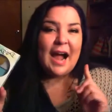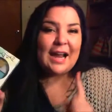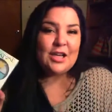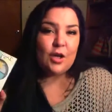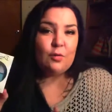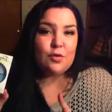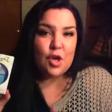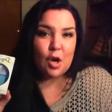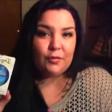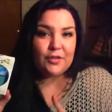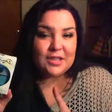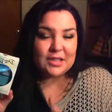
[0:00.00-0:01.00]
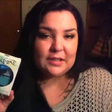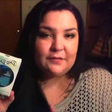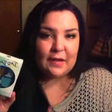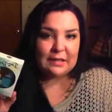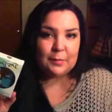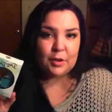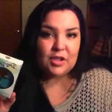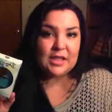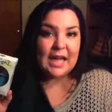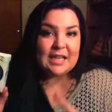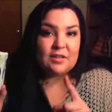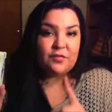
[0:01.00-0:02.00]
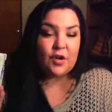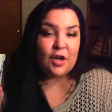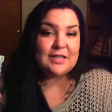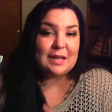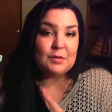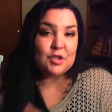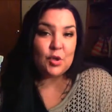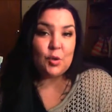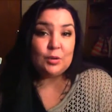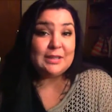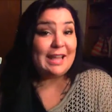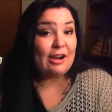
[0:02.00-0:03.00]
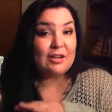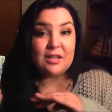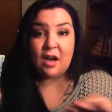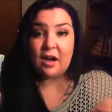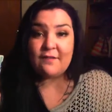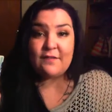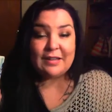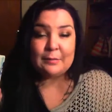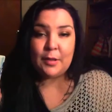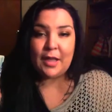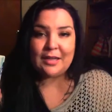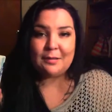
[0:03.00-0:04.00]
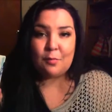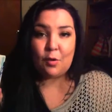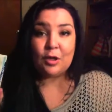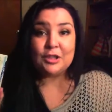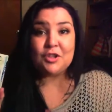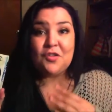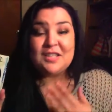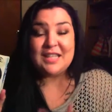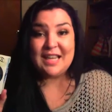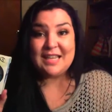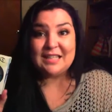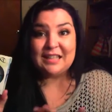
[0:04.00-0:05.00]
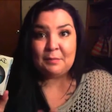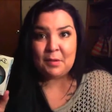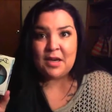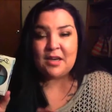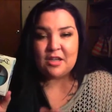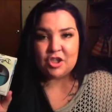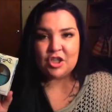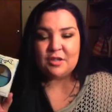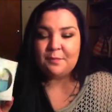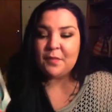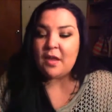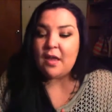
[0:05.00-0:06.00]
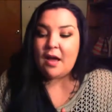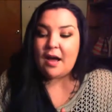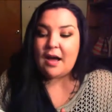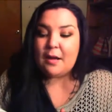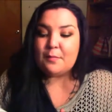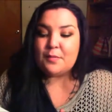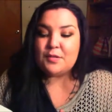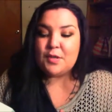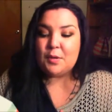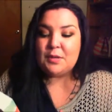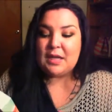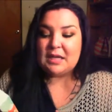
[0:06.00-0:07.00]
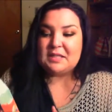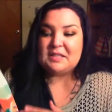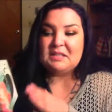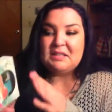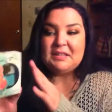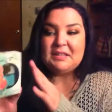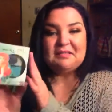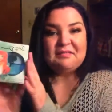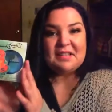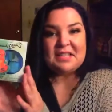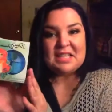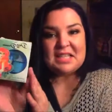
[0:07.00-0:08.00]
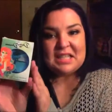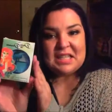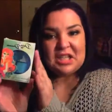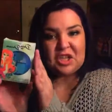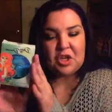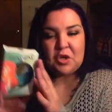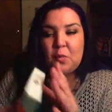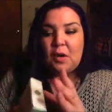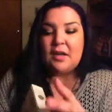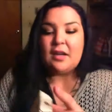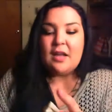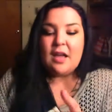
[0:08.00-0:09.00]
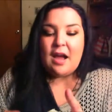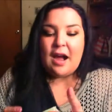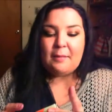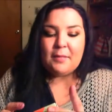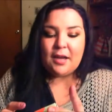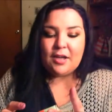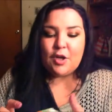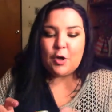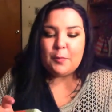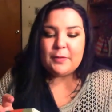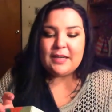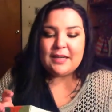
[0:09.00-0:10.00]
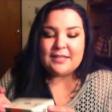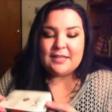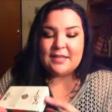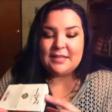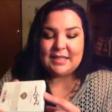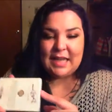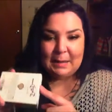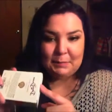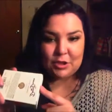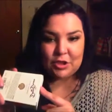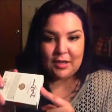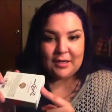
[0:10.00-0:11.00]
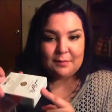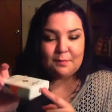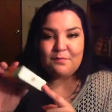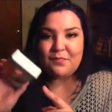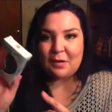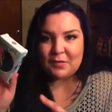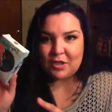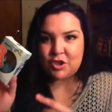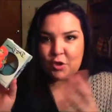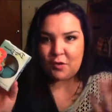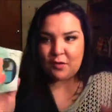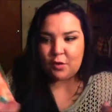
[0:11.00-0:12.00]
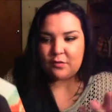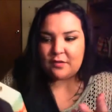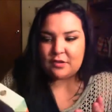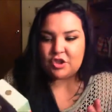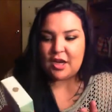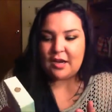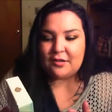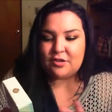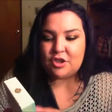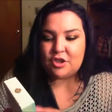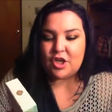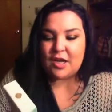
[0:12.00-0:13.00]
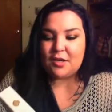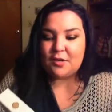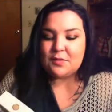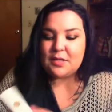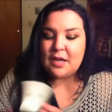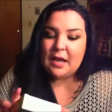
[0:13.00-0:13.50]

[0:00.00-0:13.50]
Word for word: I don't know if they're still available. As far as I was told, they're not available anymore. So this is limited edition. Um, so yes, this is the new one. I'm not gonna open it because it is taped shut. I was gonna show you the the, shadow the shadows.